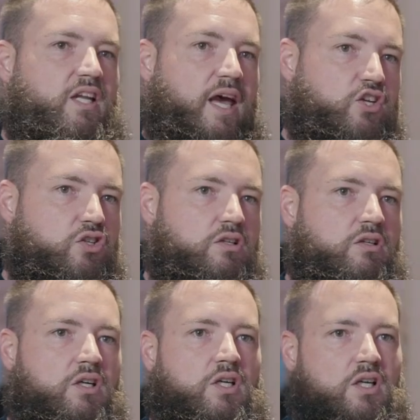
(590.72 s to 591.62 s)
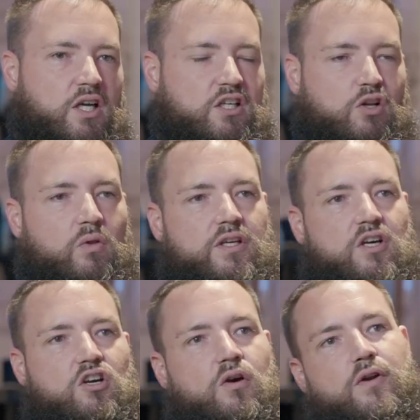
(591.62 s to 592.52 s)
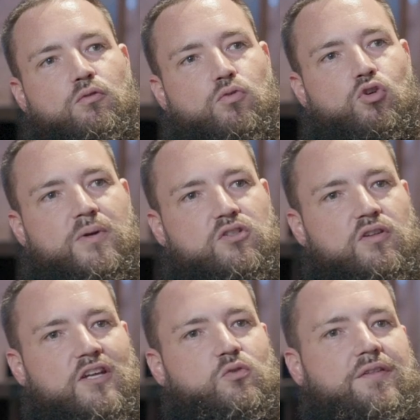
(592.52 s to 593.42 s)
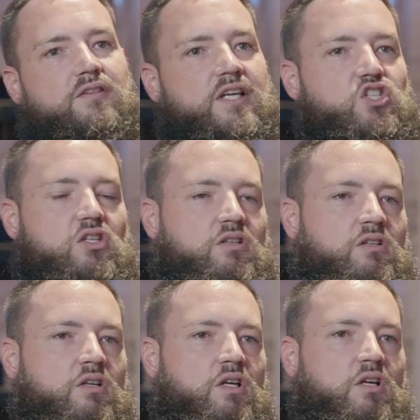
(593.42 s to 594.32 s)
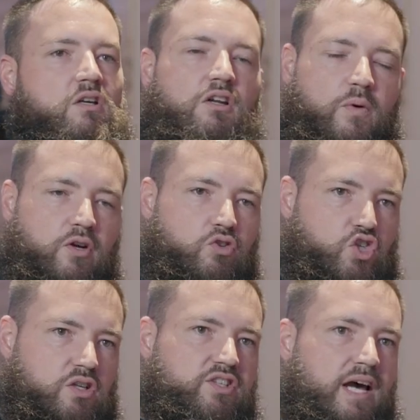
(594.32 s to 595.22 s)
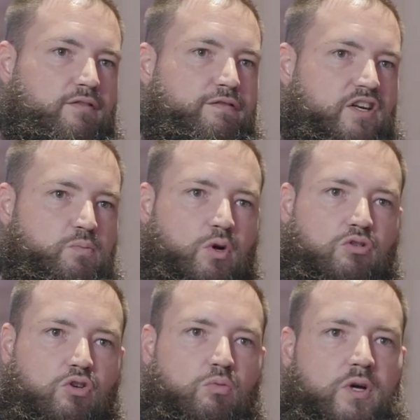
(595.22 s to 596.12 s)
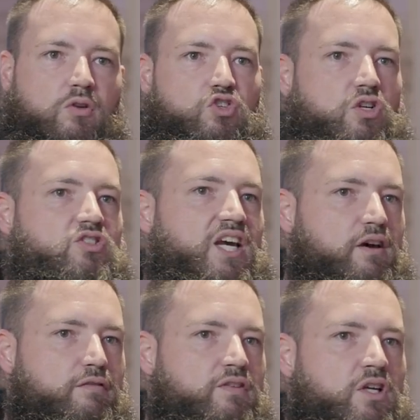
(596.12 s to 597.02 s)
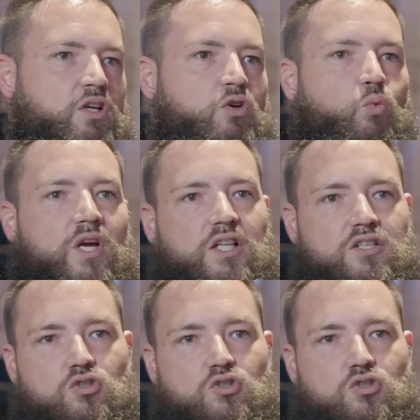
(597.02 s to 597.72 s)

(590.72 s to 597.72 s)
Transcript: connection, it can only occur in a room. And so that's why the Legion, you know, we don't just have a Facebook group, we don't just have weekly